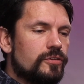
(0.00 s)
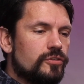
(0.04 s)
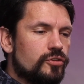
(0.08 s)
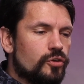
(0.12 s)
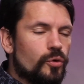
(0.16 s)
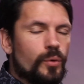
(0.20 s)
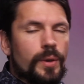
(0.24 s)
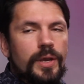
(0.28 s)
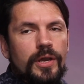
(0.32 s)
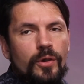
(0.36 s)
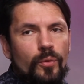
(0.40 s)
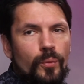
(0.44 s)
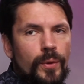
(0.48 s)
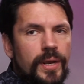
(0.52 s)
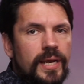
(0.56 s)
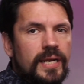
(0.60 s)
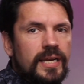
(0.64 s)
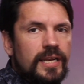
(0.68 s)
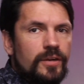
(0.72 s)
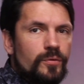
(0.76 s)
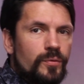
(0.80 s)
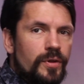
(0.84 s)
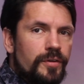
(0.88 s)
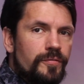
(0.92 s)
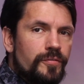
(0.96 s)
Doing a
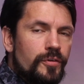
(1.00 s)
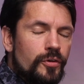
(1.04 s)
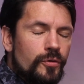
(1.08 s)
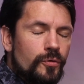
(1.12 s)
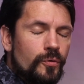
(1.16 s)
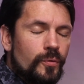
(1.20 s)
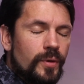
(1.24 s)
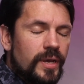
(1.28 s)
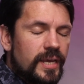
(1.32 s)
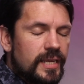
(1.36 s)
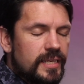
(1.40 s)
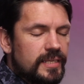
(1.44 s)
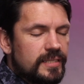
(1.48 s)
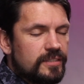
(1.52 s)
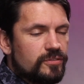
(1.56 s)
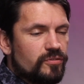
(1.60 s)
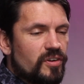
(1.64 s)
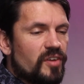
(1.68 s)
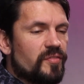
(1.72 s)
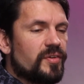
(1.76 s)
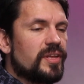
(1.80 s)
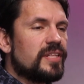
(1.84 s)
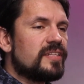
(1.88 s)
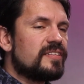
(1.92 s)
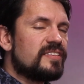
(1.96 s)
weekly review is
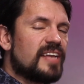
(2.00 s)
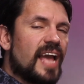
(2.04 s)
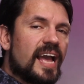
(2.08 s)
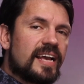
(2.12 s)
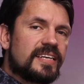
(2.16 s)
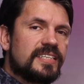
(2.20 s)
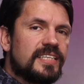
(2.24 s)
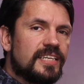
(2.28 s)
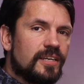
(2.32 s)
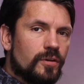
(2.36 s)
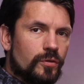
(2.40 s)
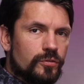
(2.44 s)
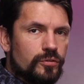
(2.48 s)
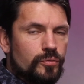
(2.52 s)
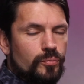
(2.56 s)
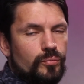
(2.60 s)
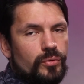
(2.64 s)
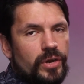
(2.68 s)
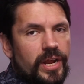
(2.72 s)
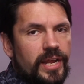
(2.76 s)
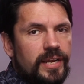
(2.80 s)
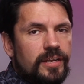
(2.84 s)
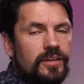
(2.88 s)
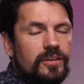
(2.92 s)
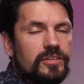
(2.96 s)
very taxing on the
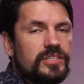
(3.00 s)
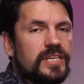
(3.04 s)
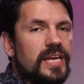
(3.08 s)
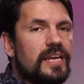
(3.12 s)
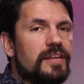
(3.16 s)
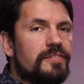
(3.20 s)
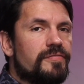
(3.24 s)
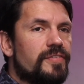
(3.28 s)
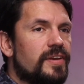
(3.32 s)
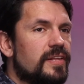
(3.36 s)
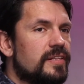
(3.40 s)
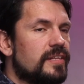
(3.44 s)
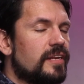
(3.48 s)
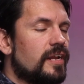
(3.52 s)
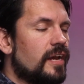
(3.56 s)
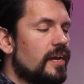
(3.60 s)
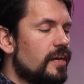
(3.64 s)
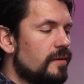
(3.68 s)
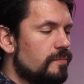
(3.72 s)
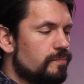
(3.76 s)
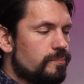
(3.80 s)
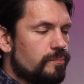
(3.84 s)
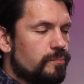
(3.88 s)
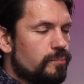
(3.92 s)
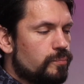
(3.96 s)
brain, because anything that
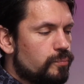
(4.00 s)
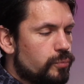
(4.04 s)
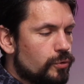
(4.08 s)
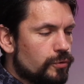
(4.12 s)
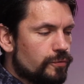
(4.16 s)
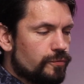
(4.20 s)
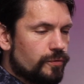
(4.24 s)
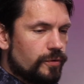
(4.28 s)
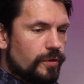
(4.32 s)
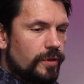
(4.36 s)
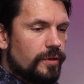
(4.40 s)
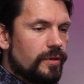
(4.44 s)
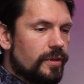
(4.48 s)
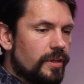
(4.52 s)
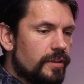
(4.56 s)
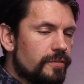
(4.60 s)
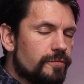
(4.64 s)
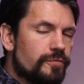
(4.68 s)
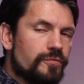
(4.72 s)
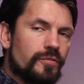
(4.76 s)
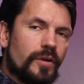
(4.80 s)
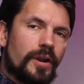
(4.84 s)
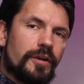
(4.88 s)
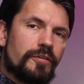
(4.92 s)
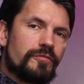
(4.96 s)
I put
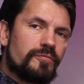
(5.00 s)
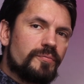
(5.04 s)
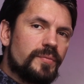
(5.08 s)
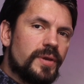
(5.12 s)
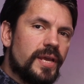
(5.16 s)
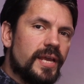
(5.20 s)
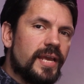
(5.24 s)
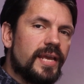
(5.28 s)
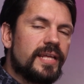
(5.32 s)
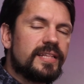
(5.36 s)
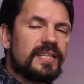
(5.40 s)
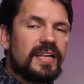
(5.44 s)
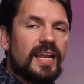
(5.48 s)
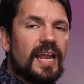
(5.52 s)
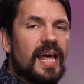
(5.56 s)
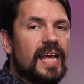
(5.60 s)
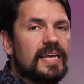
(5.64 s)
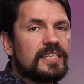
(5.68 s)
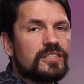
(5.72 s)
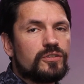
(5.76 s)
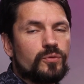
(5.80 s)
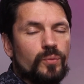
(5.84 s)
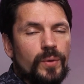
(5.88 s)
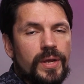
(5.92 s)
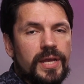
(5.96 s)
in front of me in the
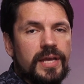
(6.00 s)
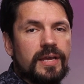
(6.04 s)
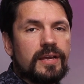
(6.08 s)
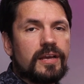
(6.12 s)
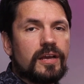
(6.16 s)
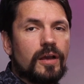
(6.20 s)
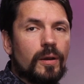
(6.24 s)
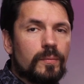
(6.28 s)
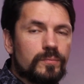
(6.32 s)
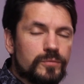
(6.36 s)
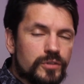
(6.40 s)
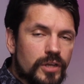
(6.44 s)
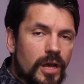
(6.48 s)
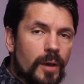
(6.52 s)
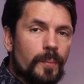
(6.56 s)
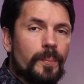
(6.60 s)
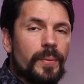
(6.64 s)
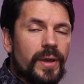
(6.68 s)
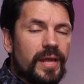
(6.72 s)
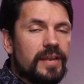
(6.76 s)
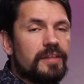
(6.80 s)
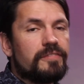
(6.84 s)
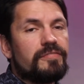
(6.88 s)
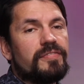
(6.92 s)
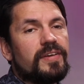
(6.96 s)
last week comes
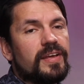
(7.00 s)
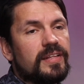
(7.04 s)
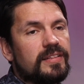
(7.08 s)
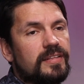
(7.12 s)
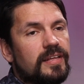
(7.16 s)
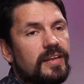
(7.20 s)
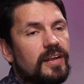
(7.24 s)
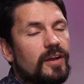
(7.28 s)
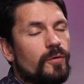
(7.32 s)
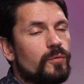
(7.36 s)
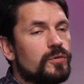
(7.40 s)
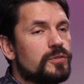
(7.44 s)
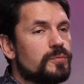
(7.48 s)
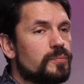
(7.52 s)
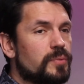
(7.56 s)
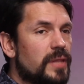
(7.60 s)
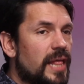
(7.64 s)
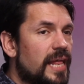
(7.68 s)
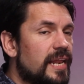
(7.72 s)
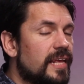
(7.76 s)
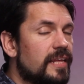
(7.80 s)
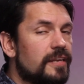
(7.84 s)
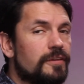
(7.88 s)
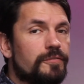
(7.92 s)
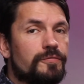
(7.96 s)
up, anything that I was
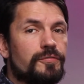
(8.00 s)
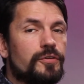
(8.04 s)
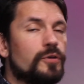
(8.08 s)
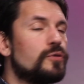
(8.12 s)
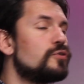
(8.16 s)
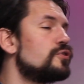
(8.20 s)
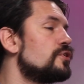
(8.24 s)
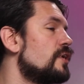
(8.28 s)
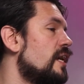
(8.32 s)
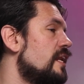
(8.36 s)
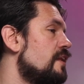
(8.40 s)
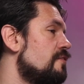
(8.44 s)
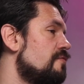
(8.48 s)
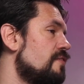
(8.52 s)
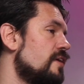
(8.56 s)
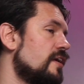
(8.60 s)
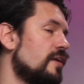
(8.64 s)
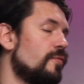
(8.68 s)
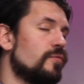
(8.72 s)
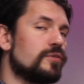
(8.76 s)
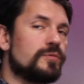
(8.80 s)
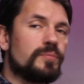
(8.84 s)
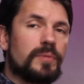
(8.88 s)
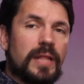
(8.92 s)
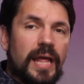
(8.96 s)
planning in the future,
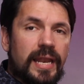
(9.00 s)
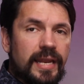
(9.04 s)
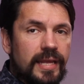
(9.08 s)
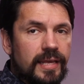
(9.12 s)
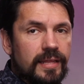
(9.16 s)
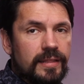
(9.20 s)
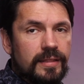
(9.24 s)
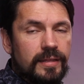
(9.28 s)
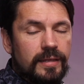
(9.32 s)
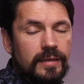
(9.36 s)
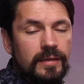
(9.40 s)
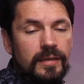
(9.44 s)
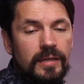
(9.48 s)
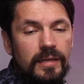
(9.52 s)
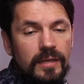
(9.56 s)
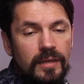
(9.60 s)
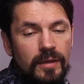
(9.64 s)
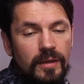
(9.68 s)
anything I was planning in the